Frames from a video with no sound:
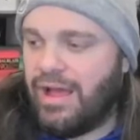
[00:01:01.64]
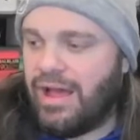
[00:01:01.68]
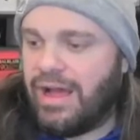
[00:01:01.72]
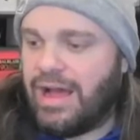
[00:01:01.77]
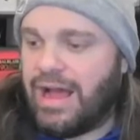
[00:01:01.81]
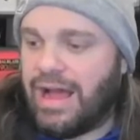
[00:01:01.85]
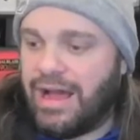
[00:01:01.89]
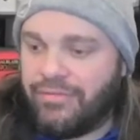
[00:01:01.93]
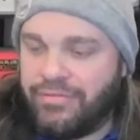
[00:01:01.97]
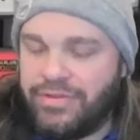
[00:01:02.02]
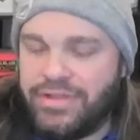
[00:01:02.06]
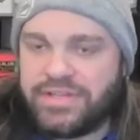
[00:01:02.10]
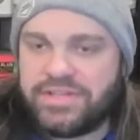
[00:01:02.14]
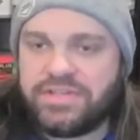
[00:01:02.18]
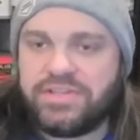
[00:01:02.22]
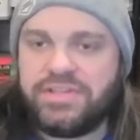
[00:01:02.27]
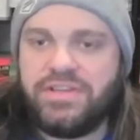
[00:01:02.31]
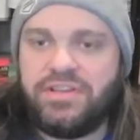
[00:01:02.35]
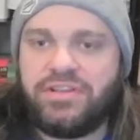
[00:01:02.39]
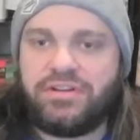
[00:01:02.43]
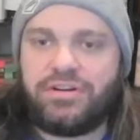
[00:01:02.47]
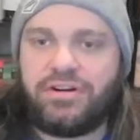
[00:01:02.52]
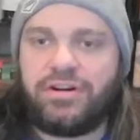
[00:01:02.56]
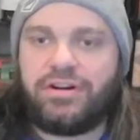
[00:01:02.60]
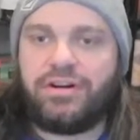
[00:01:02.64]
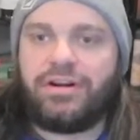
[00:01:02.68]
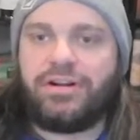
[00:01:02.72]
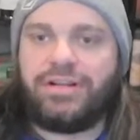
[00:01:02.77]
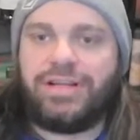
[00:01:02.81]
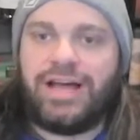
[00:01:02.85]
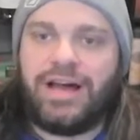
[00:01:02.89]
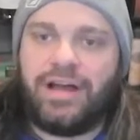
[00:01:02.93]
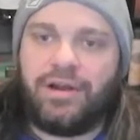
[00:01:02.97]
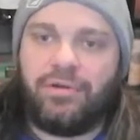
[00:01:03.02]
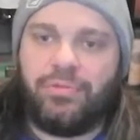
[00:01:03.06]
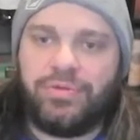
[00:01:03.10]
Obviously, there are a
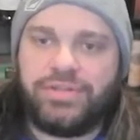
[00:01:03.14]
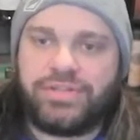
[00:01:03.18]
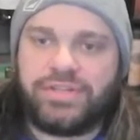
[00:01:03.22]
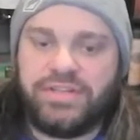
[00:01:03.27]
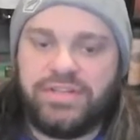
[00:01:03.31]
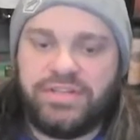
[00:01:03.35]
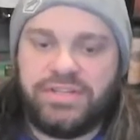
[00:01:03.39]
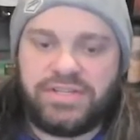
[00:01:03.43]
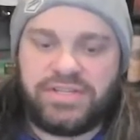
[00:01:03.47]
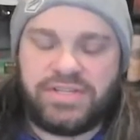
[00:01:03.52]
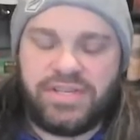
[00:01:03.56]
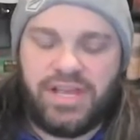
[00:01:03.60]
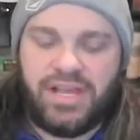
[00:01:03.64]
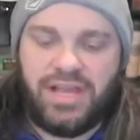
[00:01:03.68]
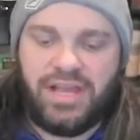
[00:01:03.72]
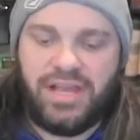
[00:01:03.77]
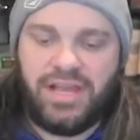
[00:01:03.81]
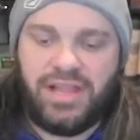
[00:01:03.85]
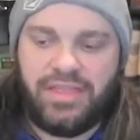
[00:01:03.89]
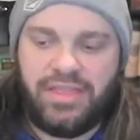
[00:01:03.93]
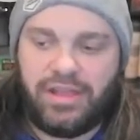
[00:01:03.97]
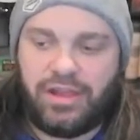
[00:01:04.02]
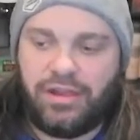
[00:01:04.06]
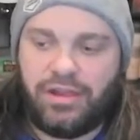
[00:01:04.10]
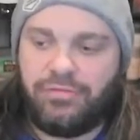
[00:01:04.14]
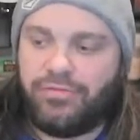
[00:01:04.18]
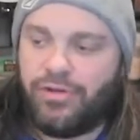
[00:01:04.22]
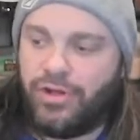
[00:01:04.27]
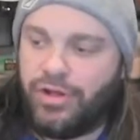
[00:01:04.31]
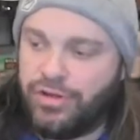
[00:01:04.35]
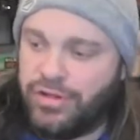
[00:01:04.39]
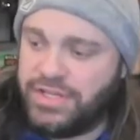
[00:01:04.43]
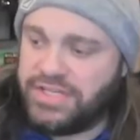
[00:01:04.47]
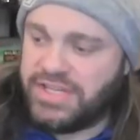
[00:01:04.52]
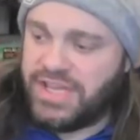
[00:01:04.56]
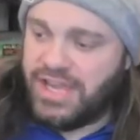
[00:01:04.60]
lot of whiskeys that could fall
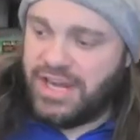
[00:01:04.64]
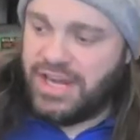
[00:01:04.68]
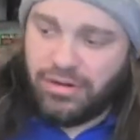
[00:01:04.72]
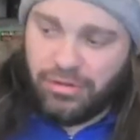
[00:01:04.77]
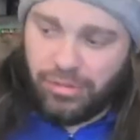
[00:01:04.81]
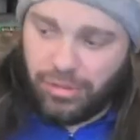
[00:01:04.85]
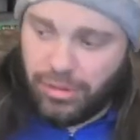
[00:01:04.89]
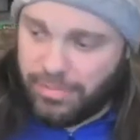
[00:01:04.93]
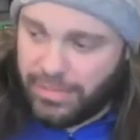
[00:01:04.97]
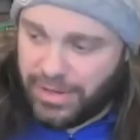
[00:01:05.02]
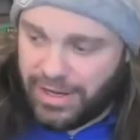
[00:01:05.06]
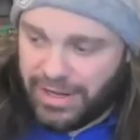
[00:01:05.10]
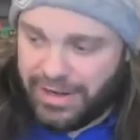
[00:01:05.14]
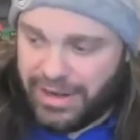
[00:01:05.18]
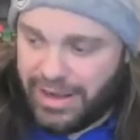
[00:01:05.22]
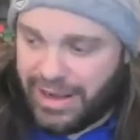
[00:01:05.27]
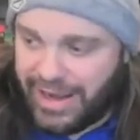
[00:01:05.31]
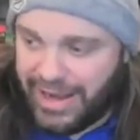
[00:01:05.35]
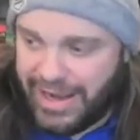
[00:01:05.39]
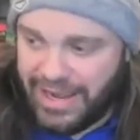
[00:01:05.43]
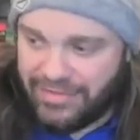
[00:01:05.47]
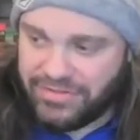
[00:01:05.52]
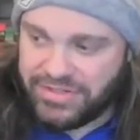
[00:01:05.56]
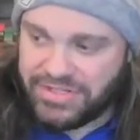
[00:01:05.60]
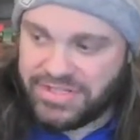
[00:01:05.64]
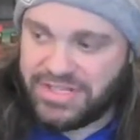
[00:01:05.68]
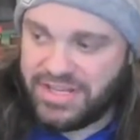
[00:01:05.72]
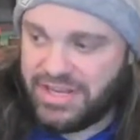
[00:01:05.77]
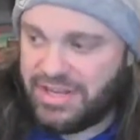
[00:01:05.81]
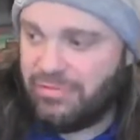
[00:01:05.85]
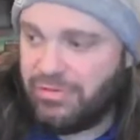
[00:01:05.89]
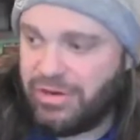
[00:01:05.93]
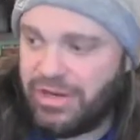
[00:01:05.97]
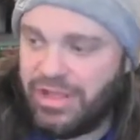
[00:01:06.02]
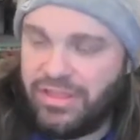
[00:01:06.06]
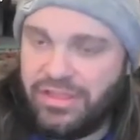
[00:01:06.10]
into this category, but I, I have to
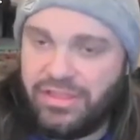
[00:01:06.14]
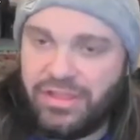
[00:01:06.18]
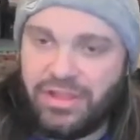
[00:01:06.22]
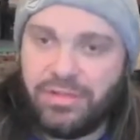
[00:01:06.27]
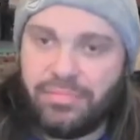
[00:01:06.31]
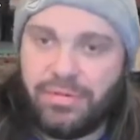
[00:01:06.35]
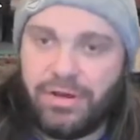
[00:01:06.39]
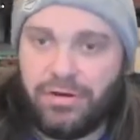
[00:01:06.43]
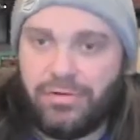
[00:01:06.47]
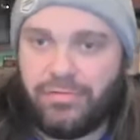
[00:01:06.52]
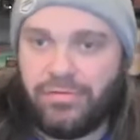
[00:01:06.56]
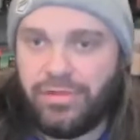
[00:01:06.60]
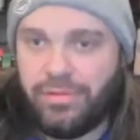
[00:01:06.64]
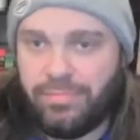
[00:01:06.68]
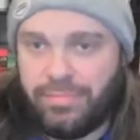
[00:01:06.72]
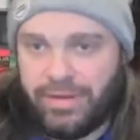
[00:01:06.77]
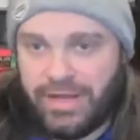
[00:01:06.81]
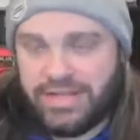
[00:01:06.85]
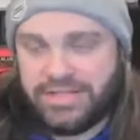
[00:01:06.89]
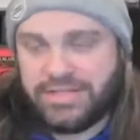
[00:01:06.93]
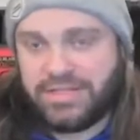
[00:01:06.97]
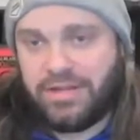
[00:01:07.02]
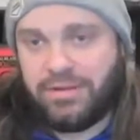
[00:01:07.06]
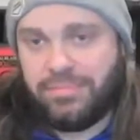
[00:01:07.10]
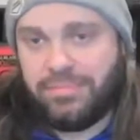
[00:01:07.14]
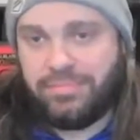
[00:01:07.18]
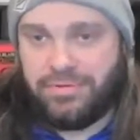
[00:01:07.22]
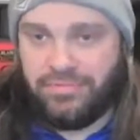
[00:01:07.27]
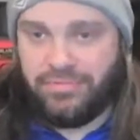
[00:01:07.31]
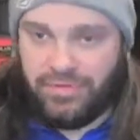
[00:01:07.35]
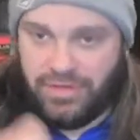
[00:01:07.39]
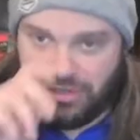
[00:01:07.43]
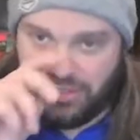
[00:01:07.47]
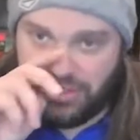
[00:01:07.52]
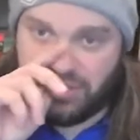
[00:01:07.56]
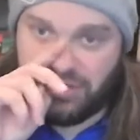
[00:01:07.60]
say, when I think about over the past couple of
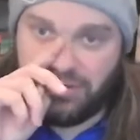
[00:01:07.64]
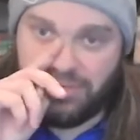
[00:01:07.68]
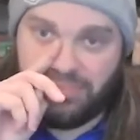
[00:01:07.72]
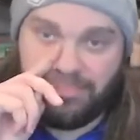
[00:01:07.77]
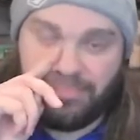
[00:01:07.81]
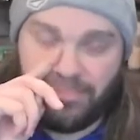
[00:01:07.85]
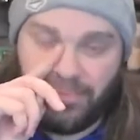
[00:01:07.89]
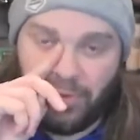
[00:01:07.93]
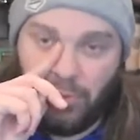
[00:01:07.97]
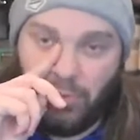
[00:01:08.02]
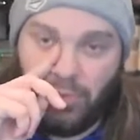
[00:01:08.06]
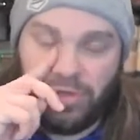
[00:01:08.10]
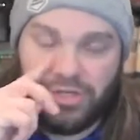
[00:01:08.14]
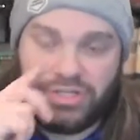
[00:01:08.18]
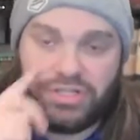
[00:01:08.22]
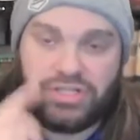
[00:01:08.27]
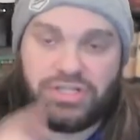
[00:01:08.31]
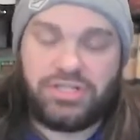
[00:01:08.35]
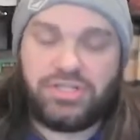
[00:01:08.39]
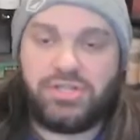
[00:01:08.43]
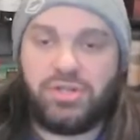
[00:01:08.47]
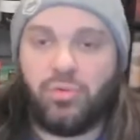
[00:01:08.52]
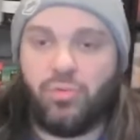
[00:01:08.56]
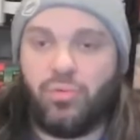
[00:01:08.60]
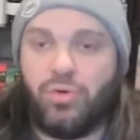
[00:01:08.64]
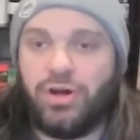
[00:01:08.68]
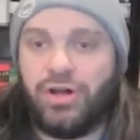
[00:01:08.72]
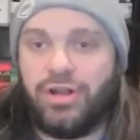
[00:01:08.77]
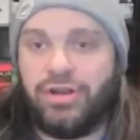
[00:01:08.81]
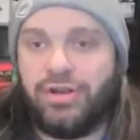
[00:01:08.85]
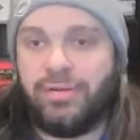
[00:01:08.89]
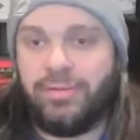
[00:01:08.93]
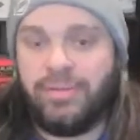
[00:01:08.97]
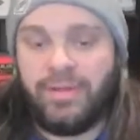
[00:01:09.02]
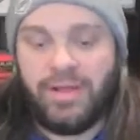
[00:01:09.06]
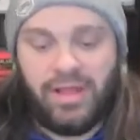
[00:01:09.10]
years, which is the
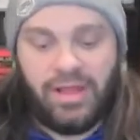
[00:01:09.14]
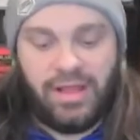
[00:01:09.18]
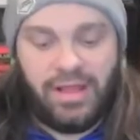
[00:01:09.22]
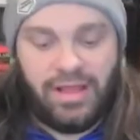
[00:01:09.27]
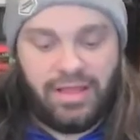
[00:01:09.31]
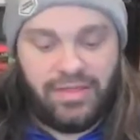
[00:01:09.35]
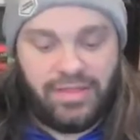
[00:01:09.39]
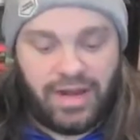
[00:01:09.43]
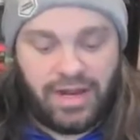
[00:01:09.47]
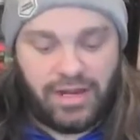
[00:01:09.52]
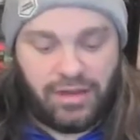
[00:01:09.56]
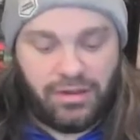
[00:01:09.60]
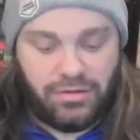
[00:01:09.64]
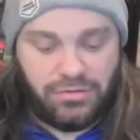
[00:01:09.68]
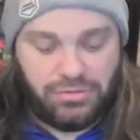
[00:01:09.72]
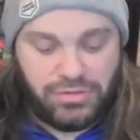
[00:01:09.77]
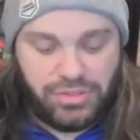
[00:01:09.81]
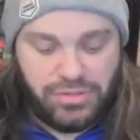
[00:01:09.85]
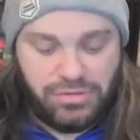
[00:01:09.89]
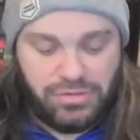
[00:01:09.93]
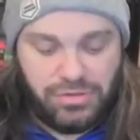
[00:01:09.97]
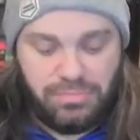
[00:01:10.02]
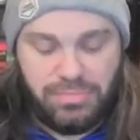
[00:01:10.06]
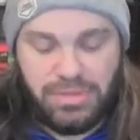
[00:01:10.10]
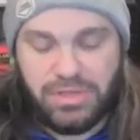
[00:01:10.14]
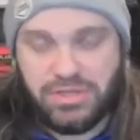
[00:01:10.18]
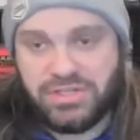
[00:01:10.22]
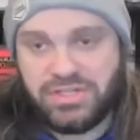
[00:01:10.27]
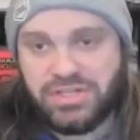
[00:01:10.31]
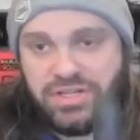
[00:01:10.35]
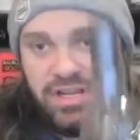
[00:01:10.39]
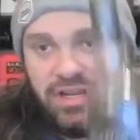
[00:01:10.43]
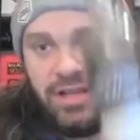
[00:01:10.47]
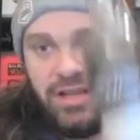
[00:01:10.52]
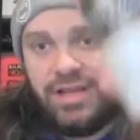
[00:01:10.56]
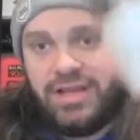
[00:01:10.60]
one that I go to the
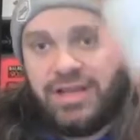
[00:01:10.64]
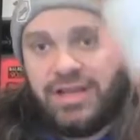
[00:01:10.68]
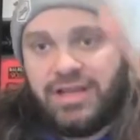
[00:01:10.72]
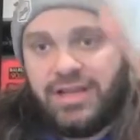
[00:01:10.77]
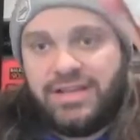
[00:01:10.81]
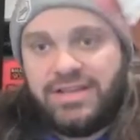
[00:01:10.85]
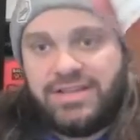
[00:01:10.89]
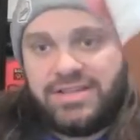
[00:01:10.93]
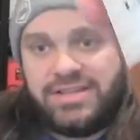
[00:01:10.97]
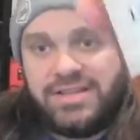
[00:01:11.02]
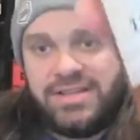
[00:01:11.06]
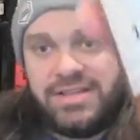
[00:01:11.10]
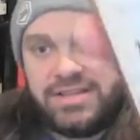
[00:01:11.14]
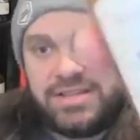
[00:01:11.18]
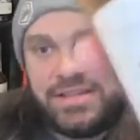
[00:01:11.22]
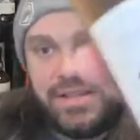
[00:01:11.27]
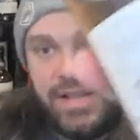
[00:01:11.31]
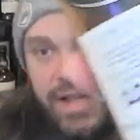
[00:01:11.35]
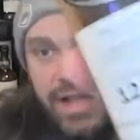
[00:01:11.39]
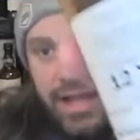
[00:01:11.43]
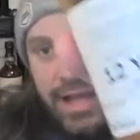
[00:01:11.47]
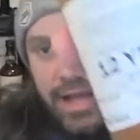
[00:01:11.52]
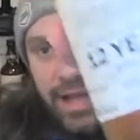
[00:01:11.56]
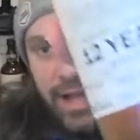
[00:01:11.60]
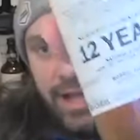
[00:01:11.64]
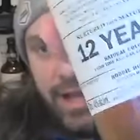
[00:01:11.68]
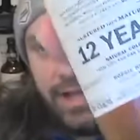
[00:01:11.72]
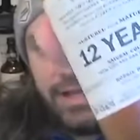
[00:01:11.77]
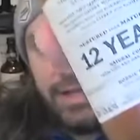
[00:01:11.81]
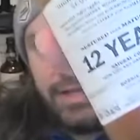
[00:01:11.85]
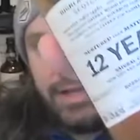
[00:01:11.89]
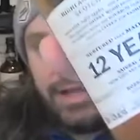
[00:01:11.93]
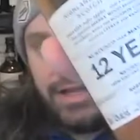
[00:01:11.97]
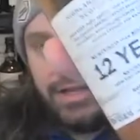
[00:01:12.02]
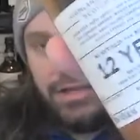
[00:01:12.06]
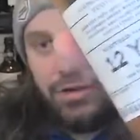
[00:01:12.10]
most, is this
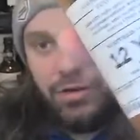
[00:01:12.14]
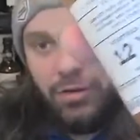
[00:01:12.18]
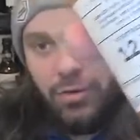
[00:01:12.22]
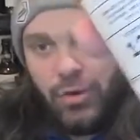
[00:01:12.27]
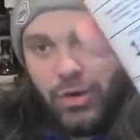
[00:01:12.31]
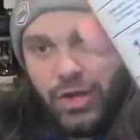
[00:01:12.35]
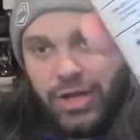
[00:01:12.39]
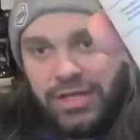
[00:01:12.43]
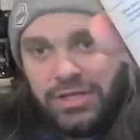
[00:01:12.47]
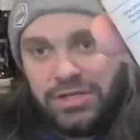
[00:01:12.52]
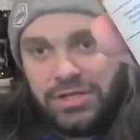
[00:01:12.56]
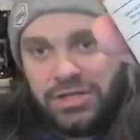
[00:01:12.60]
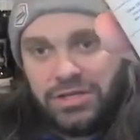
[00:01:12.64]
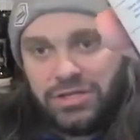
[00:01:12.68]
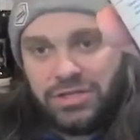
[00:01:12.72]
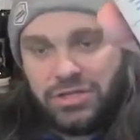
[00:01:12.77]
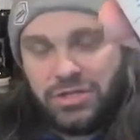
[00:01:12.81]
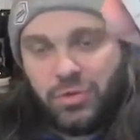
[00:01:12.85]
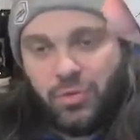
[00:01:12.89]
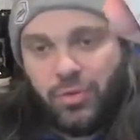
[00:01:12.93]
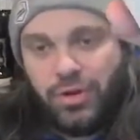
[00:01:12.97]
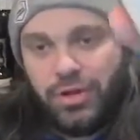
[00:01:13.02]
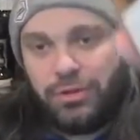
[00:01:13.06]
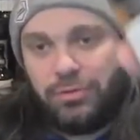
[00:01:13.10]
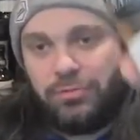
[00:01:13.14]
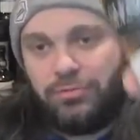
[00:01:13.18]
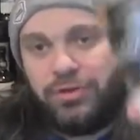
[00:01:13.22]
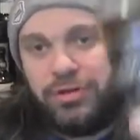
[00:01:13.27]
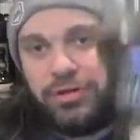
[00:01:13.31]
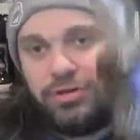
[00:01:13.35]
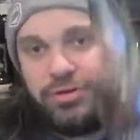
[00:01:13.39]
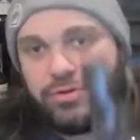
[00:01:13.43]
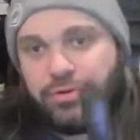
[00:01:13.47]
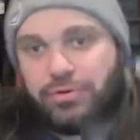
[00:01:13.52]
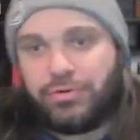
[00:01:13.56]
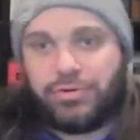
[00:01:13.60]
Glengoyne, 12
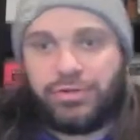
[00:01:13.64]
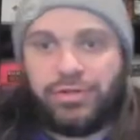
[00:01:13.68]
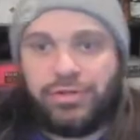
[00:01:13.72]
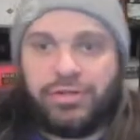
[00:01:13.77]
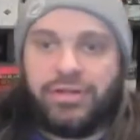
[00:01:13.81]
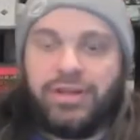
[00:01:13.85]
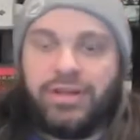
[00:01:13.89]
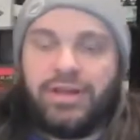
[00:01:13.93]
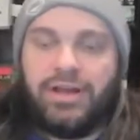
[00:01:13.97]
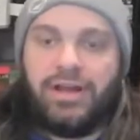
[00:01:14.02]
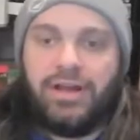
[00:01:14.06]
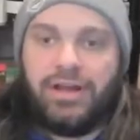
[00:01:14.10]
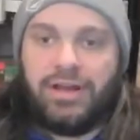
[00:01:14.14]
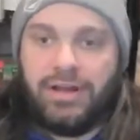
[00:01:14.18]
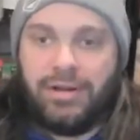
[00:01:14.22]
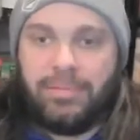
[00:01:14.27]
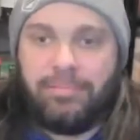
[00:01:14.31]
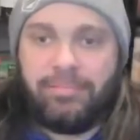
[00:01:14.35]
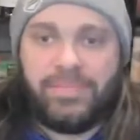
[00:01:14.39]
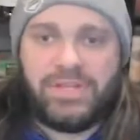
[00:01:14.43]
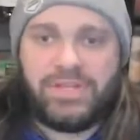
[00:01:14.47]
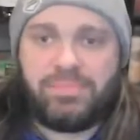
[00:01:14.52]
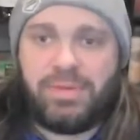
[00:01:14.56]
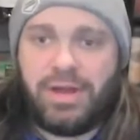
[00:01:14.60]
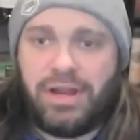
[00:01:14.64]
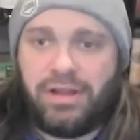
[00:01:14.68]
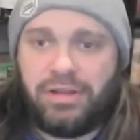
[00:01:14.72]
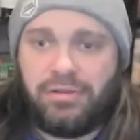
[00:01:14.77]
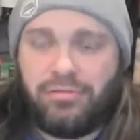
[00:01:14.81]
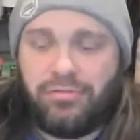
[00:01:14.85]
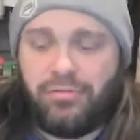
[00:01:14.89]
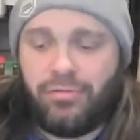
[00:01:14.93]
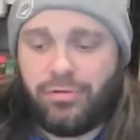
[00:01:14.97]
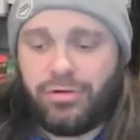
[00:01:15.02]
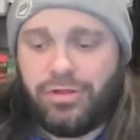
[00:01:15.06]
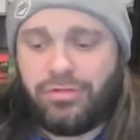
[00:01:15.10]
years old. Um, it's bottled at
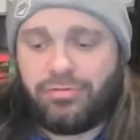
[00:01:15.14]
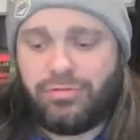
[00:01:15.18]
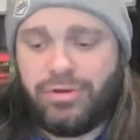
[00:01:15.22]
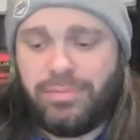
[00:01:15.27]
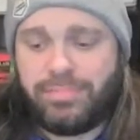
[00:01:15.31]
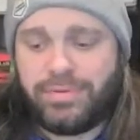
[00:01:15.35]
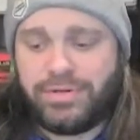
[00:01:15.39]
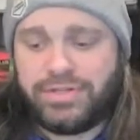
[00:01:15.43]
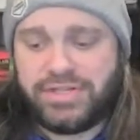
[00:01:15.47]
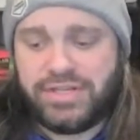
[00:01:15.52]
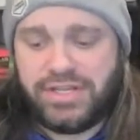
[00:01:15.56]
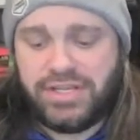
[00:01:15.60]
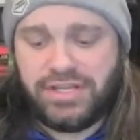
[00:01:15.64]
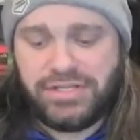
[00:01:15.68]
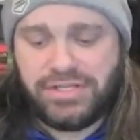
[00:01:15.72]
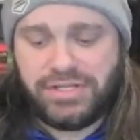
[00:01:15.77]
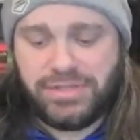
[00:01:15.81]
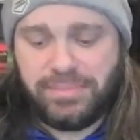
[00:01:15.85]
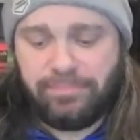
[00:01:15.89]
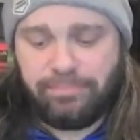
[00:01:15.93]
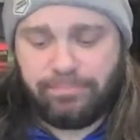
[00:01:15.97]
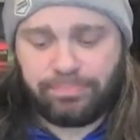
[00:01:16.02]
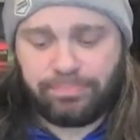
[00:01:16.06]
43%. A